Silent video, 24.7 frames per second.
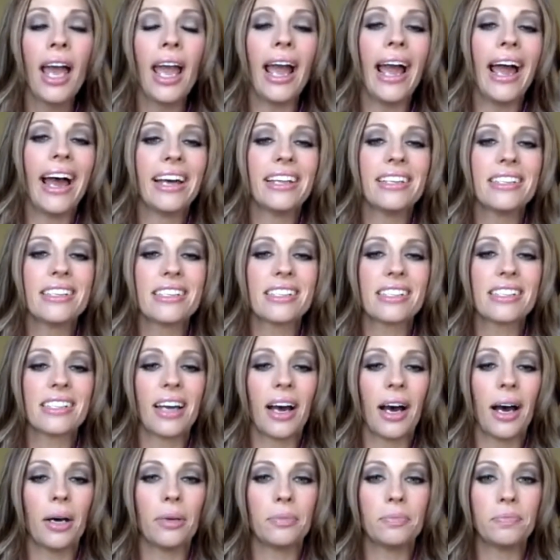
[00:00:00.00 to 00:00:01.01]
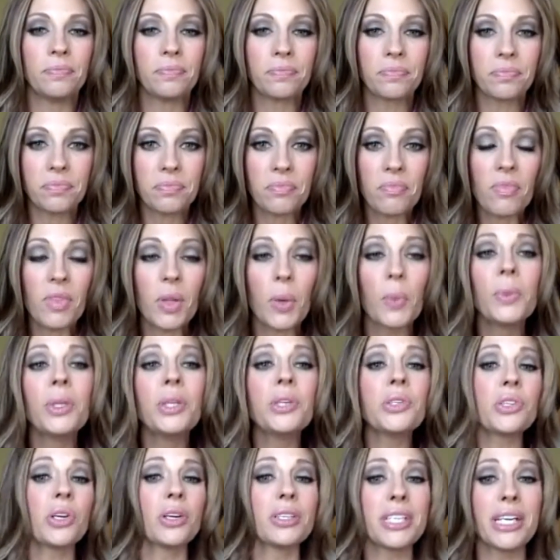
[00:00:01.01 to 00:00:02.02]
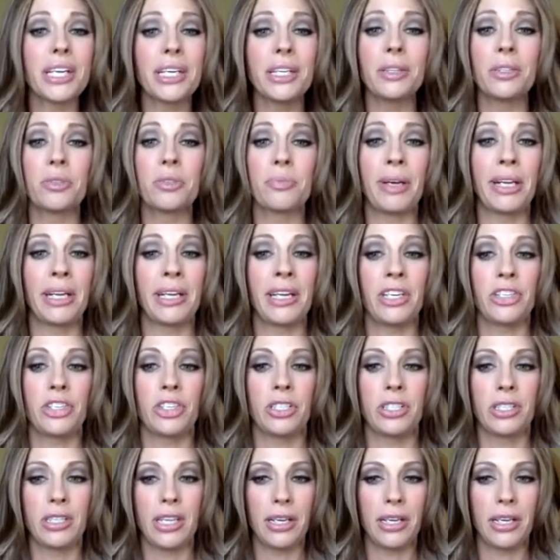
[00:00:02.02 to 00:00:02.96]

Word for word: And um, when you start taking those medications,